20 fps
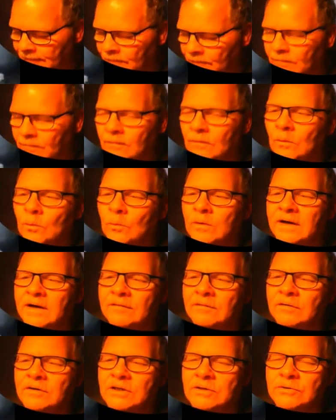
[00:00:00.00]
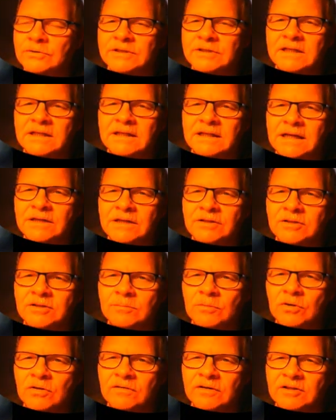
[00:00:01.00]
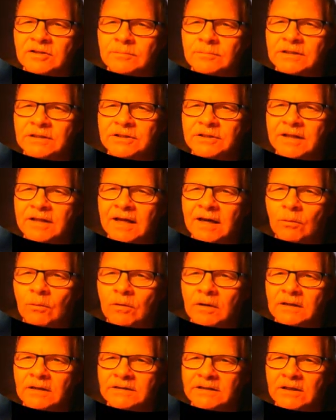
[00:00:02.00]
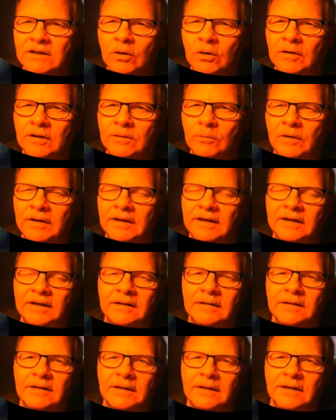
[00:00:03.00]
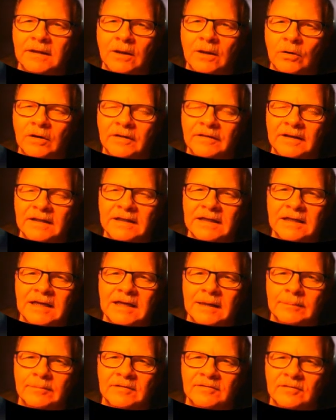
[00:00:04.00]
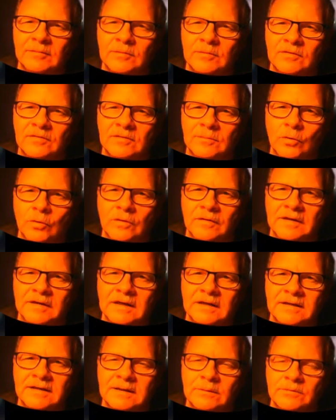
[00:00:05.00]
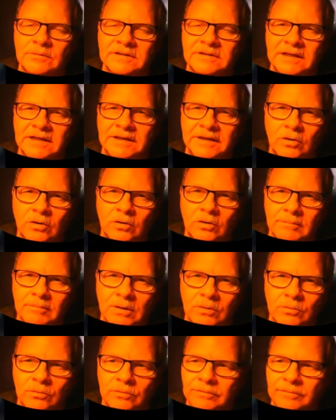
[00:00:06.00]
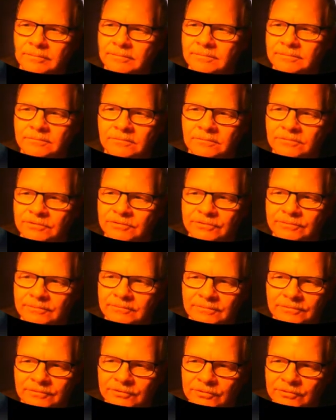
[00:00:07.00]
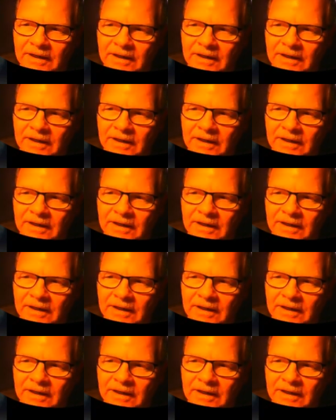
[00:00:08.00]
Whenever you see the engine moving as much as that was, the only thing that kept it from moving more than it did was that dog bone strut.